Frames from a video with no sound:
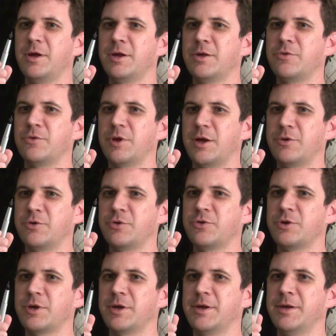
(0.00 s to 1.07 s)
It's not just
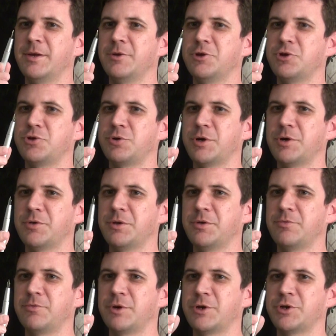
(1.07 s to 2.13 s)
a strictly
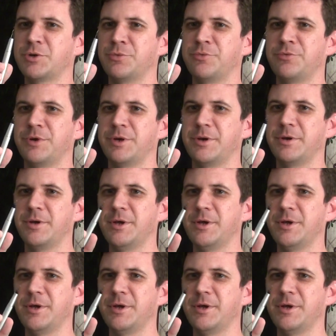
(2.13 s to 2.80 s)
friction fit.